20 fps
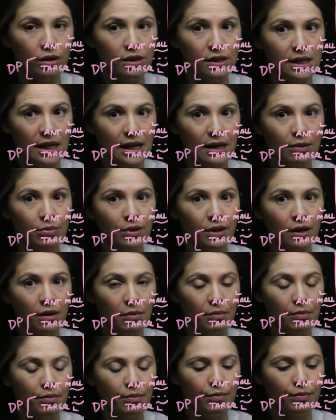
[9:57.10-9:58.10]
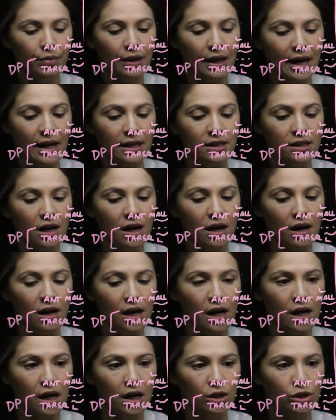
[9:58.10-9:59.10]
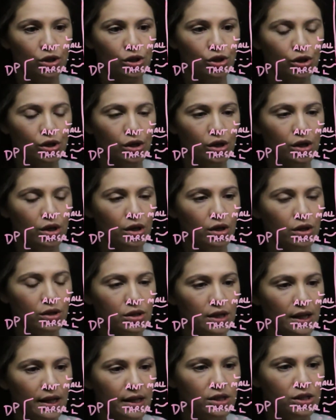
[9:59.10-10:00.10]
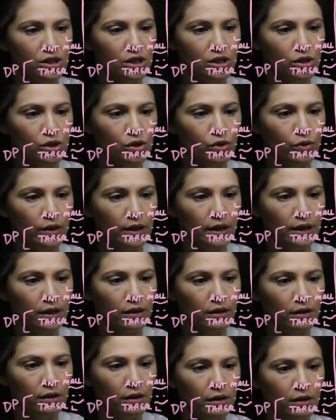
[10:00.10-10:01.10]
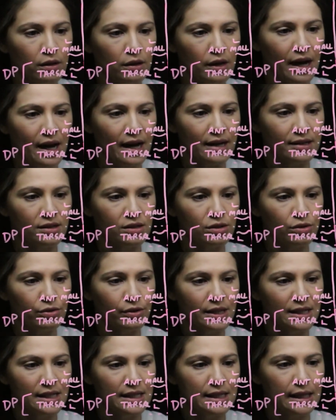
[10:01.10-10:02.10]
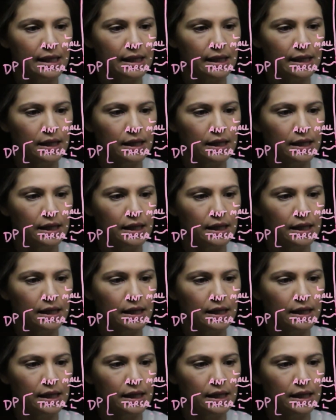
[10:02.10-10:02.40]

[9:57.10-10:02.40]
deep plantar arch. So let's just do a little asterisk.